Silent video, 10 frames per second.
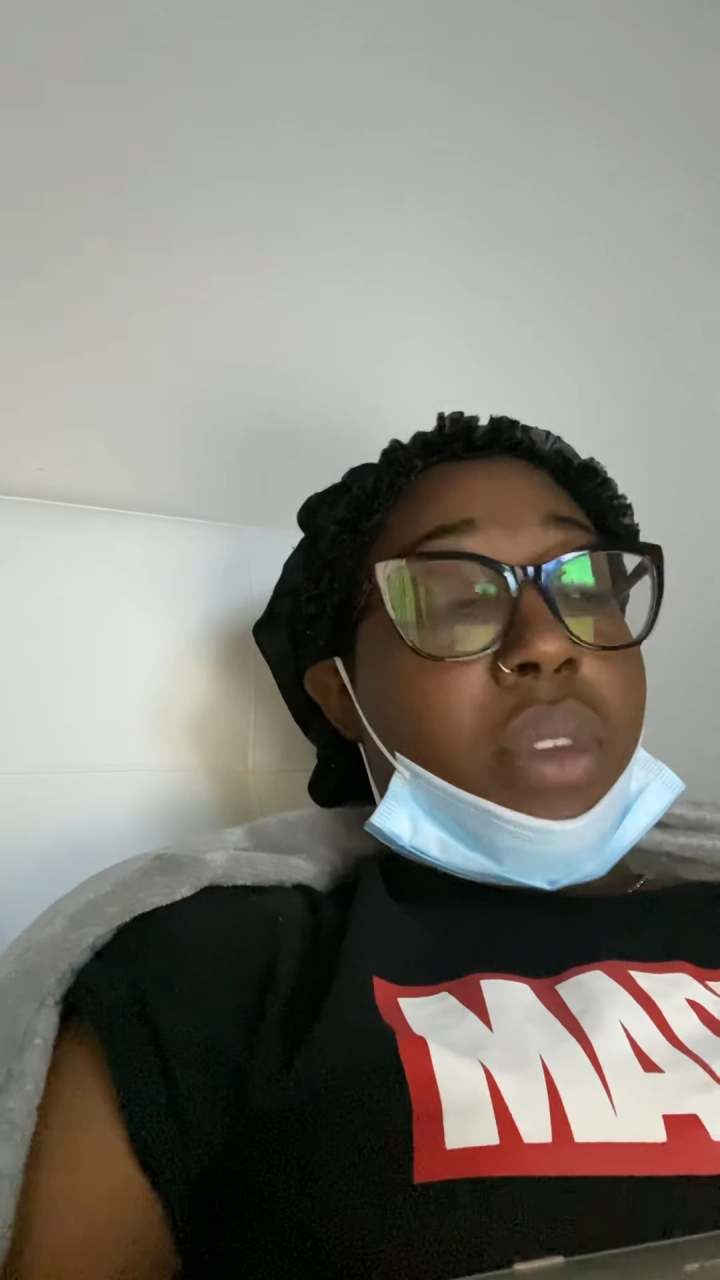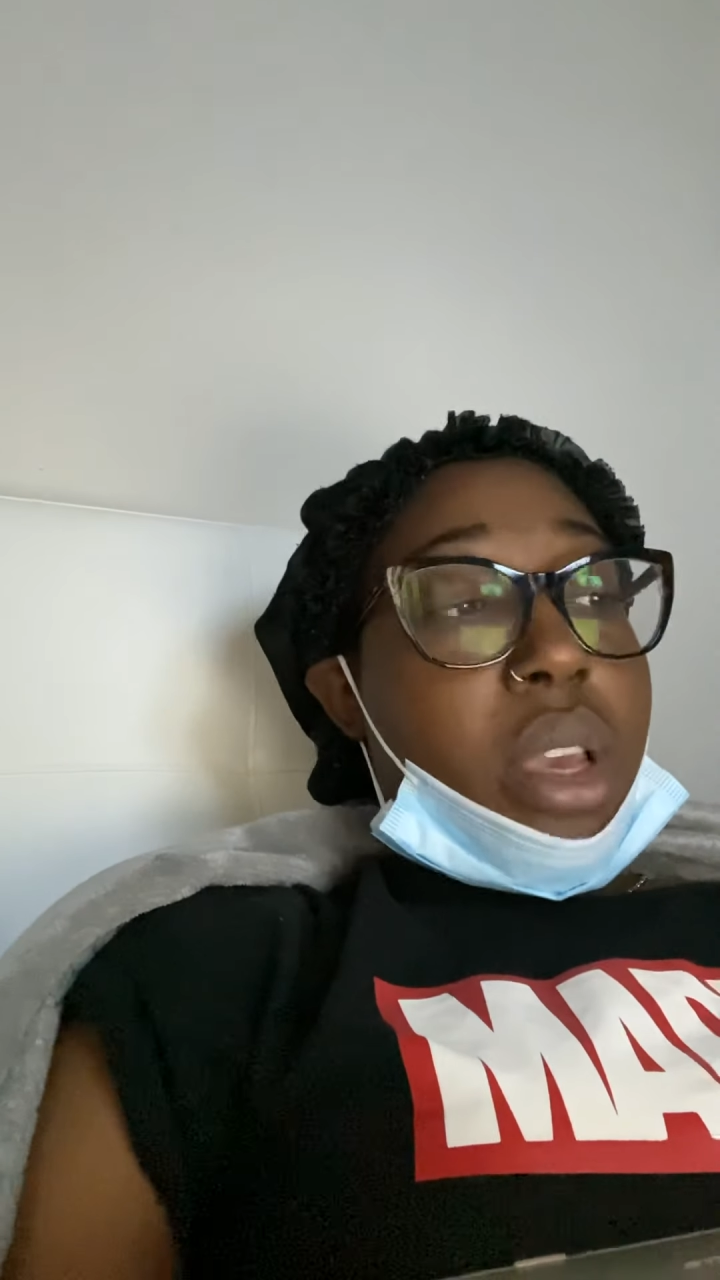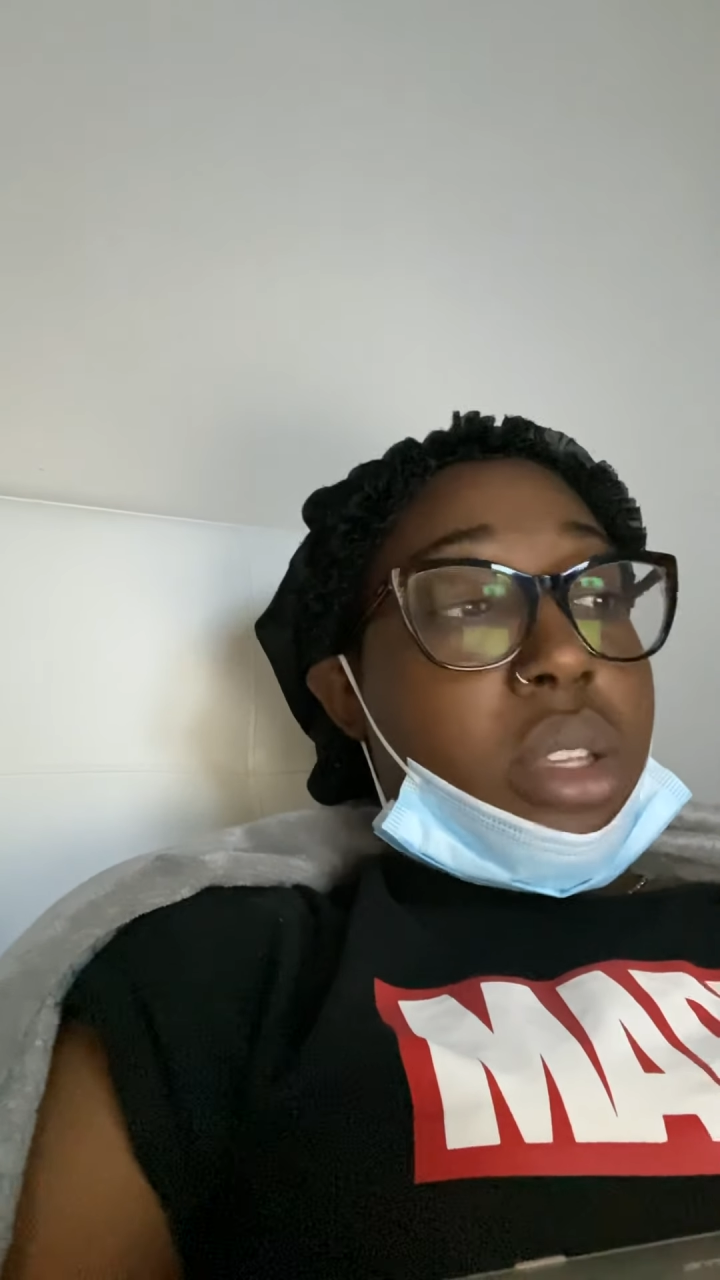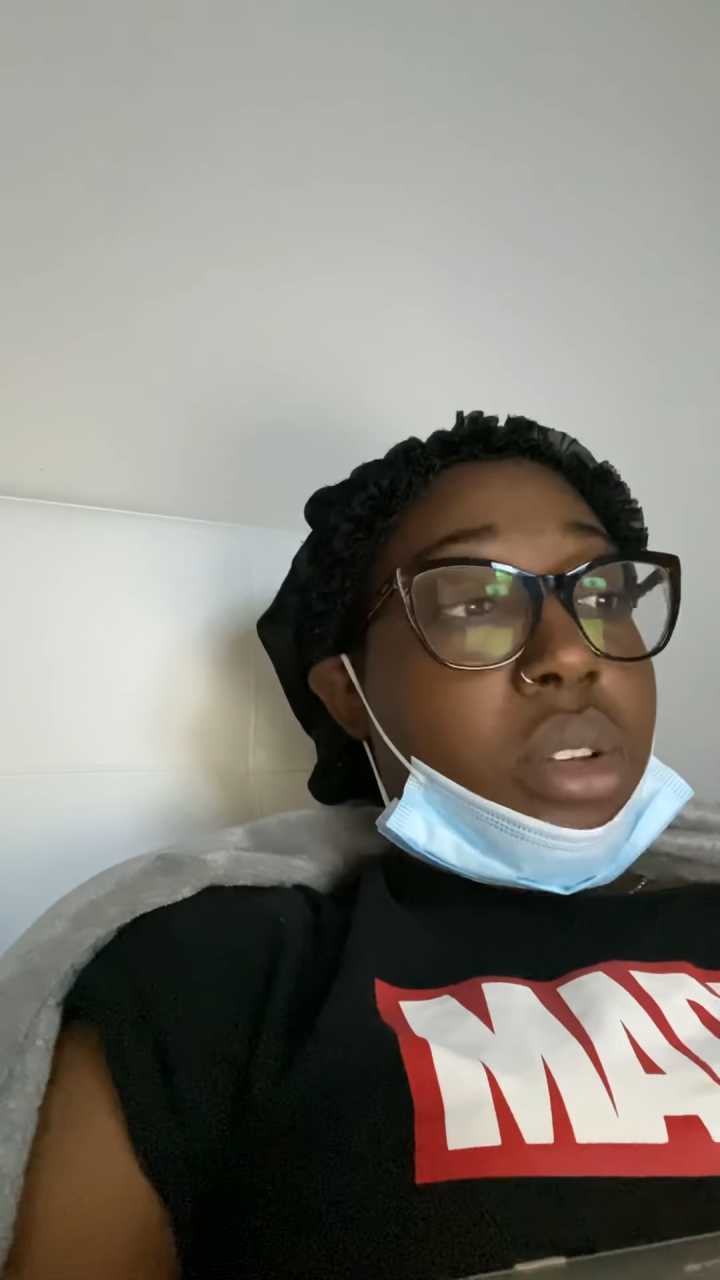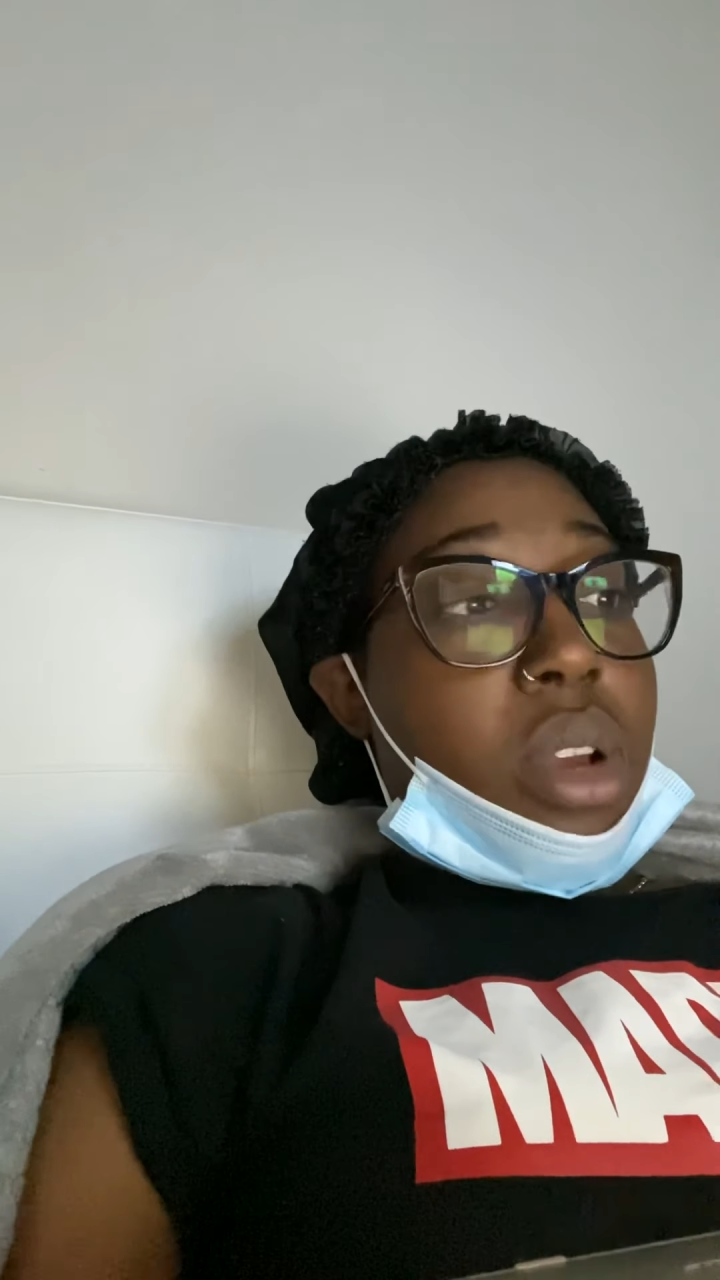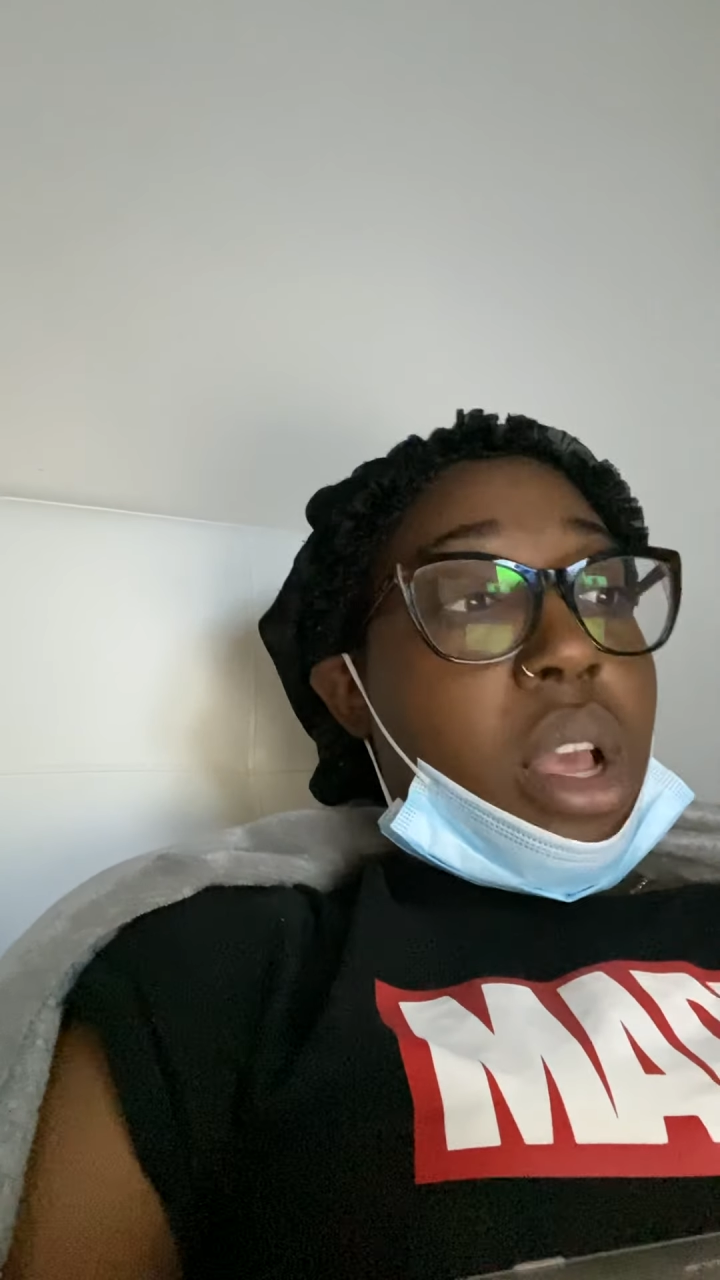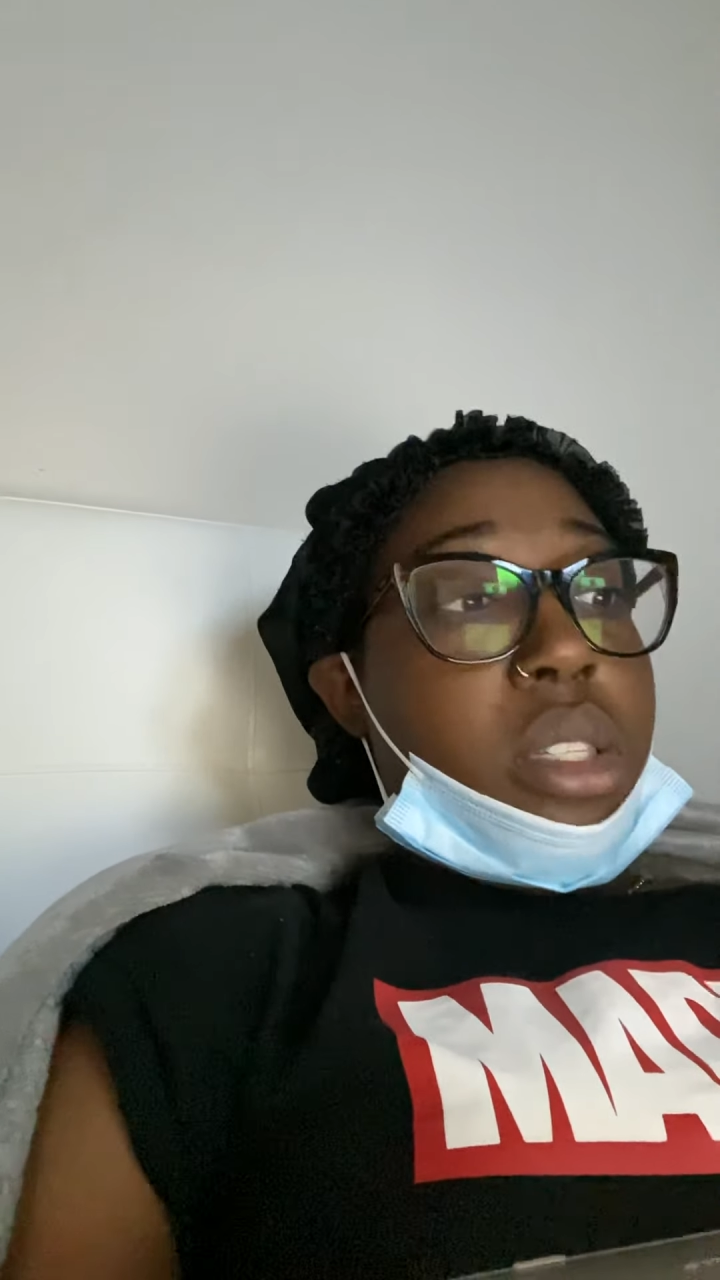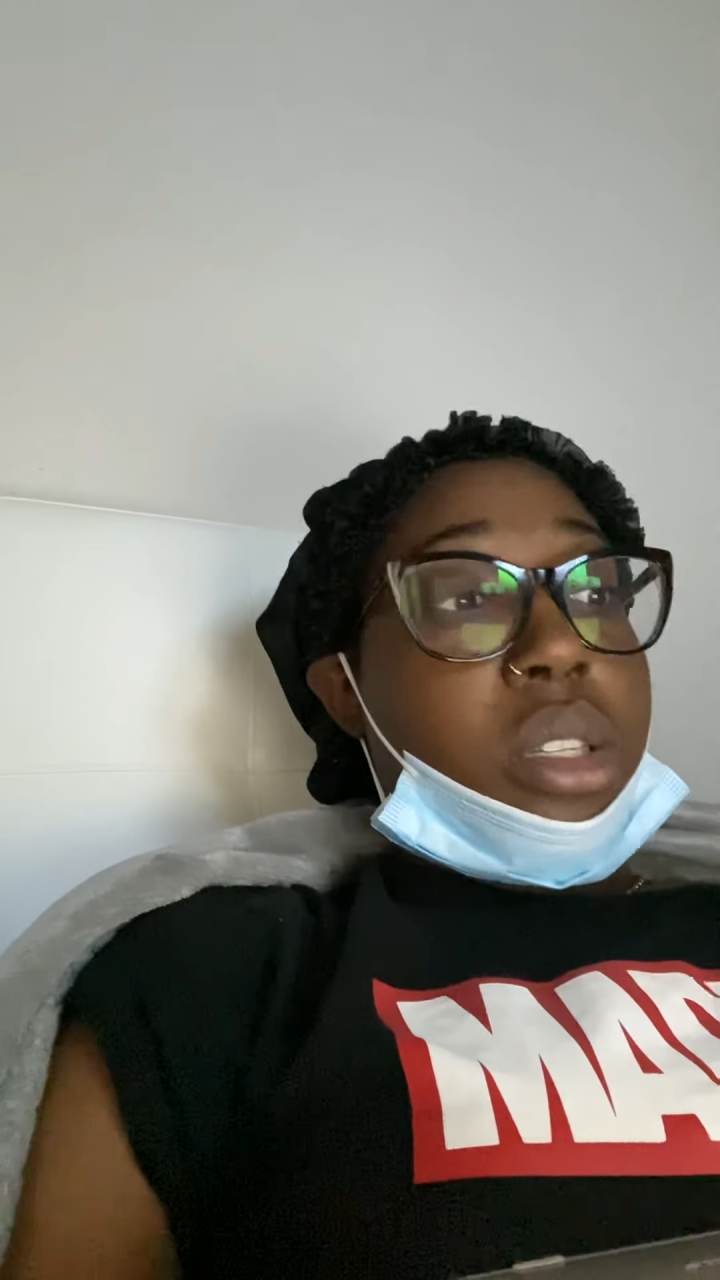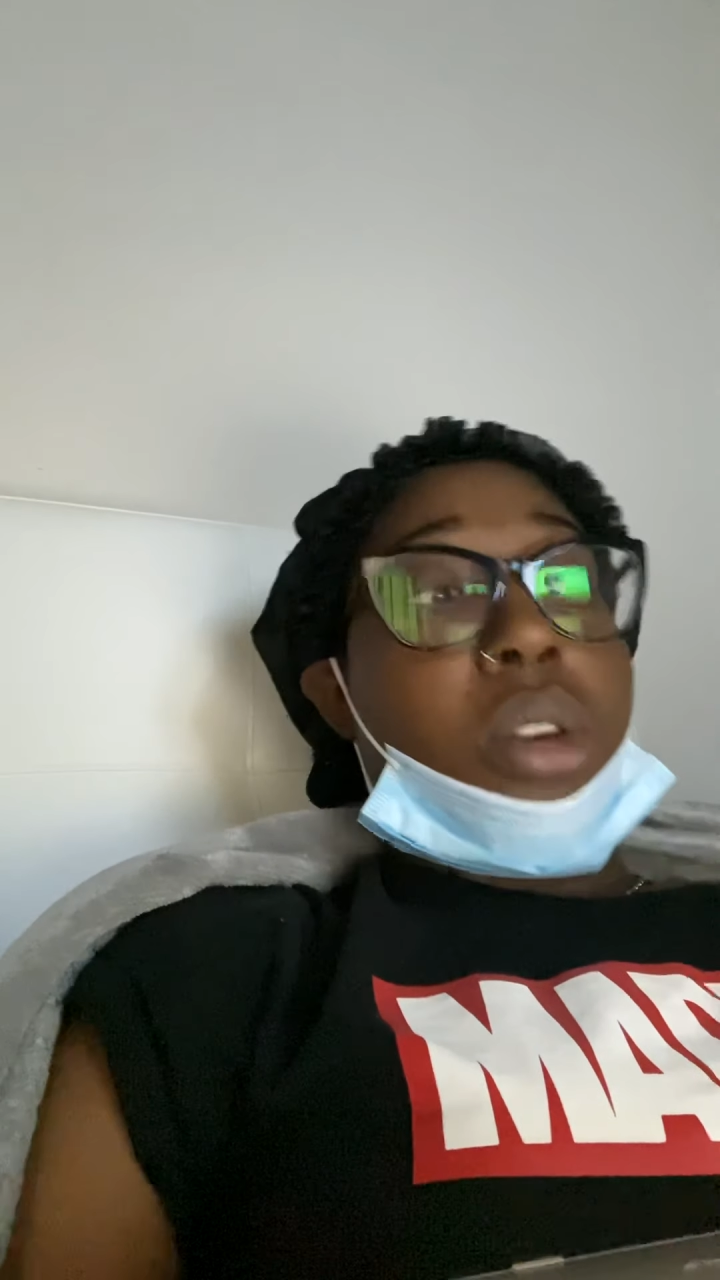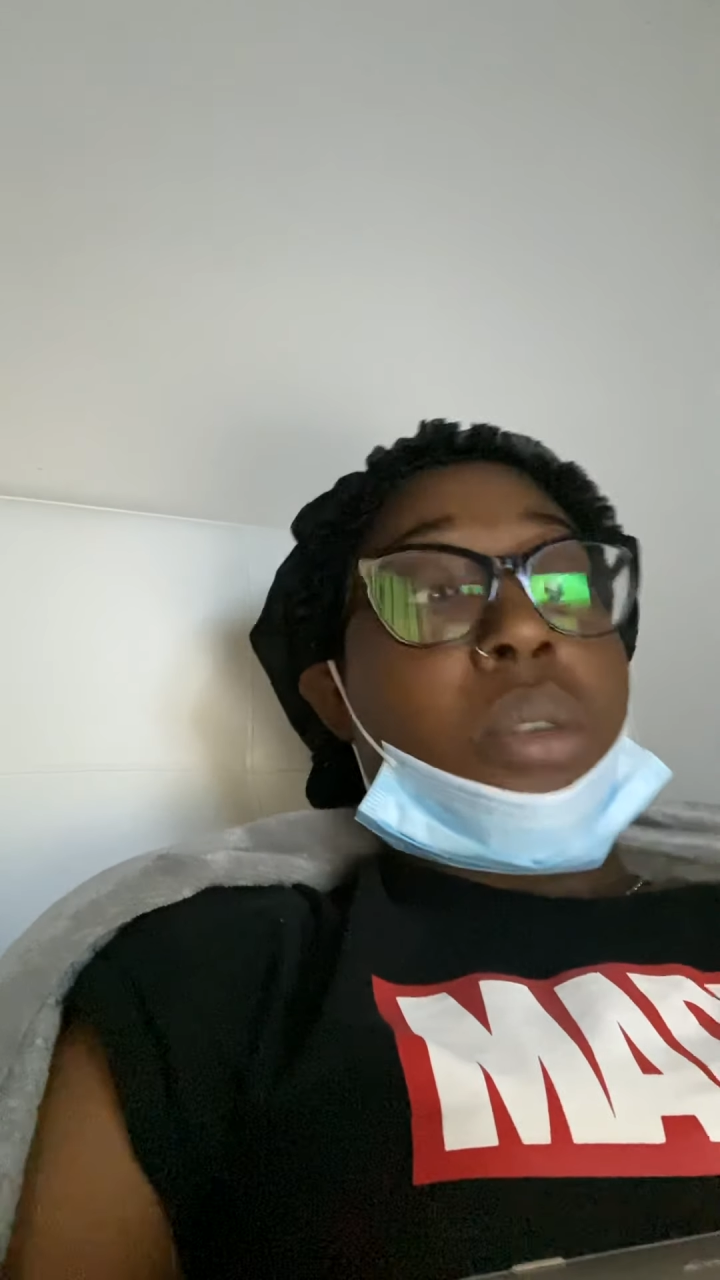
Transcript: cancer has a low